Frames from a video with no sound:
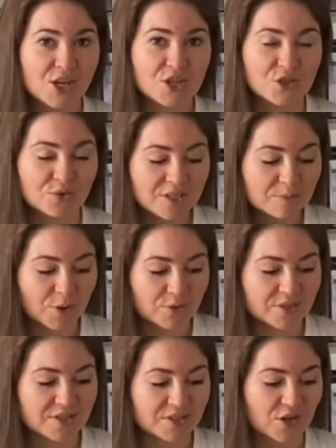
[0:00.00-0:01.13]
So these
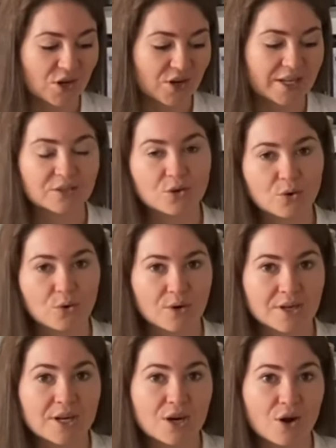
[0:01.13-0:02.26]
processes are at the
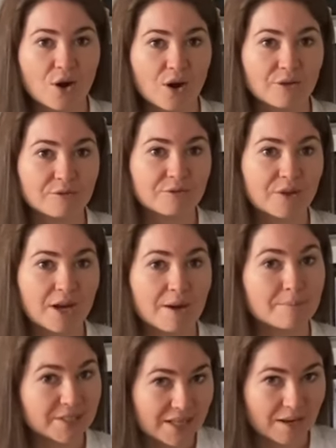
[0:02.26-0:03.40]
core of
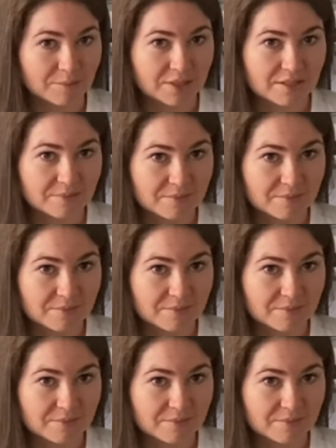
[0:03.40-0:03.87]
metabolism.